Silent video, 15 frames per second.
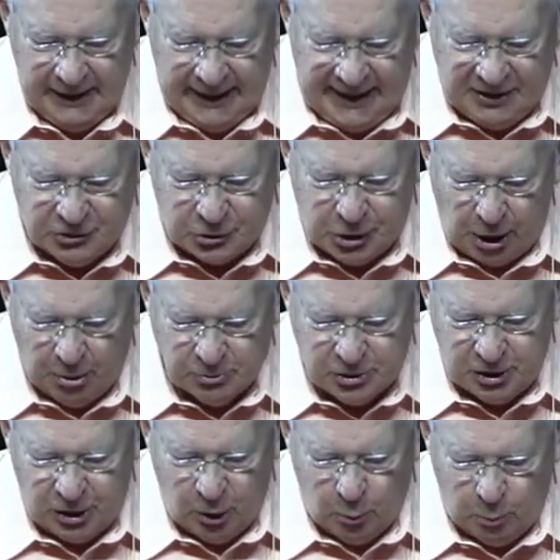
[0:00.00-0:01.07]
He's
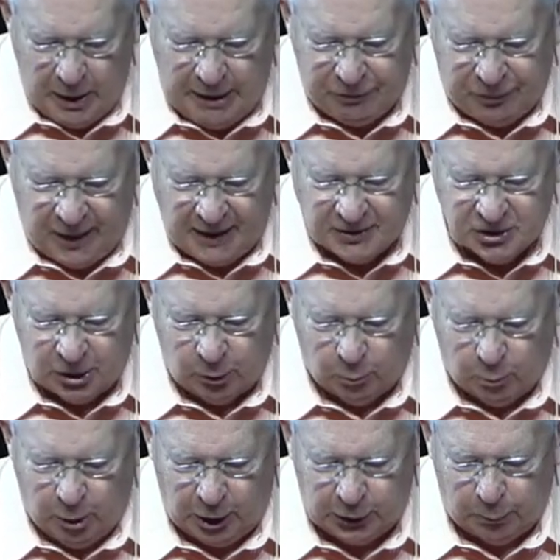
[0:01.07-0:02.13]
chosen the weak things of the
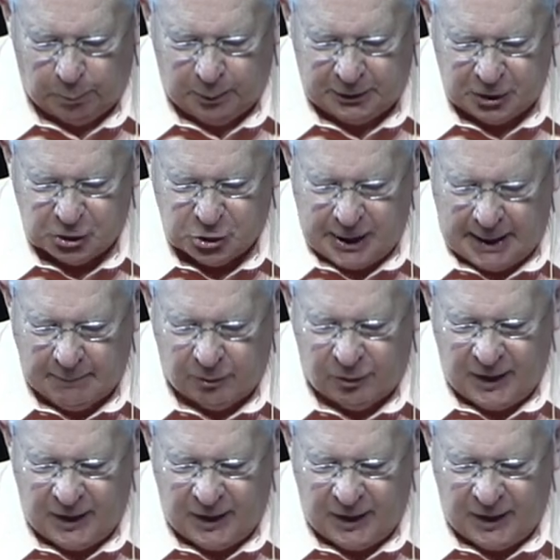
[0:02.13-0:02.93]
world to put to shame